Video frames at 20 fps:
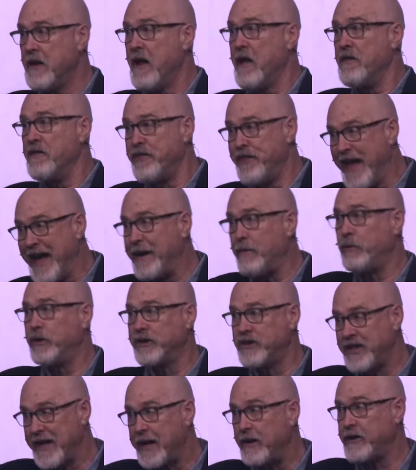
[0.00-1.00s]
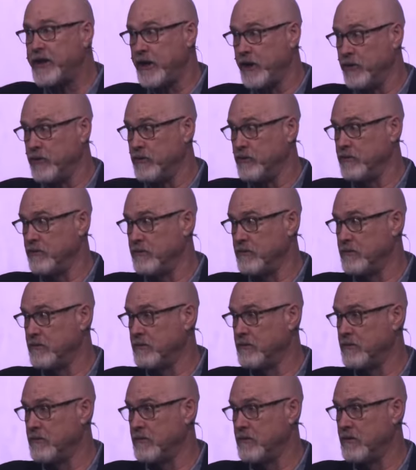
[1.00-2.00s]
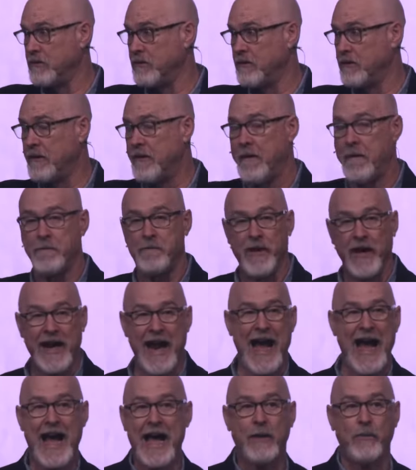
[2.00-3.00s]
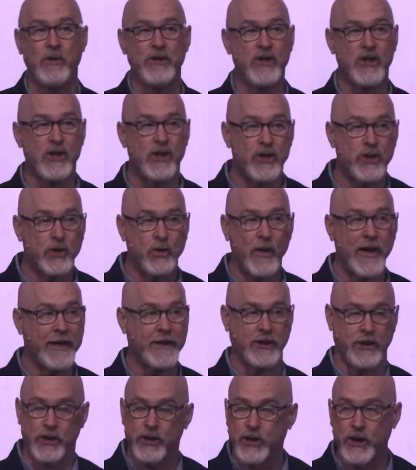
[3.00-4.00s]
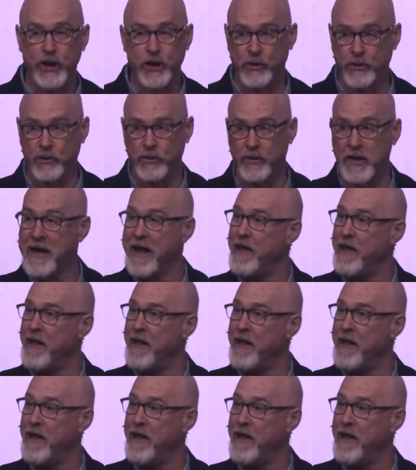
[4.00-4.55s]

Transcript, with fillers: They will tell you that I was a strict Jew.